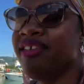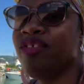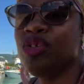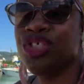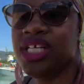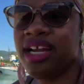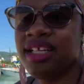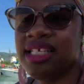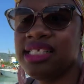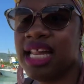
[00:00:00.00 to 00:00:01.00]
If you
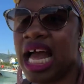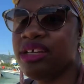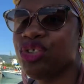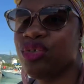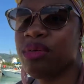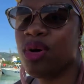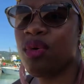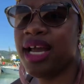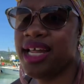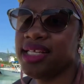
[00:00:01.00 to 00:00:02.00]
share this live stream,
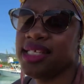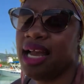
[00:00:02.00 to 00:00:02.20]
go ahead and